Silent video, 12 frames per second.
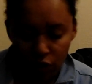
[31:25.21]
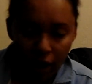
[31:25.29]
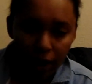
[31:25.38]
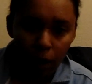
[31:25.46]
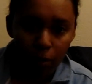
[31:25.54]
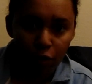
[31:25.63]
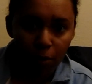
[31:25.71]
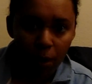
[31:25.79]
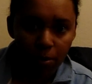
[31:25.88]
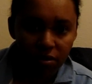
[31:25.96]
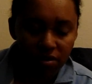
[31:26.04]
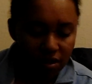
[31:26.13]
sign up for
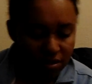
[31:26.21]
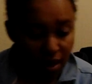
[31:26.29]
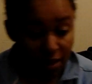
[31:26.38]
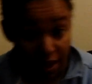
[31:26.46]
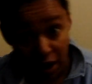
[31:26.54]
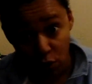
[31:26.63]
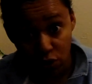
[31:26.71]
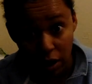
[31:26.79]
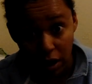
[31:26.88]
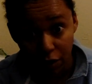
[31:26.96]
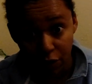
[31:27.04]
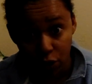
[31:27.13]
my business and then I'll
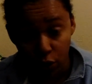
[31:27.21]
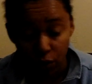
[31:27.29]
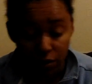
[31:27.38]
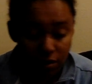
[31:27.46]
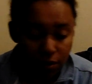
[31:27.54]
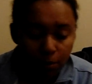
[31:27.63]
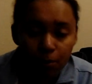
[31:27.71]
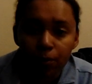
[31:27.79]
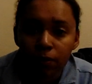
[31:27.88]
sign up for yours.